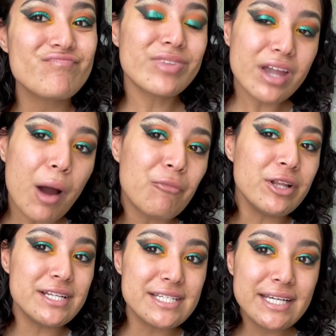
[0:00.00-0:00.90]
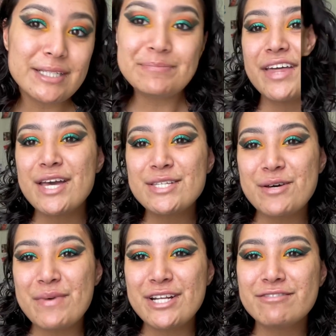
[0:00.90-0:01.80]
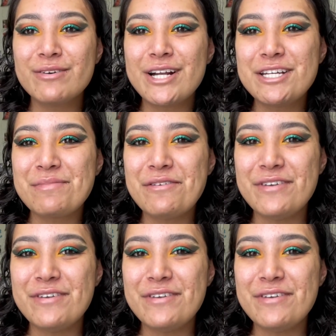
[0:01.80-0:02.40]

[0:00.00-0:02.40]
I'm really digging. Thanks so much for watching my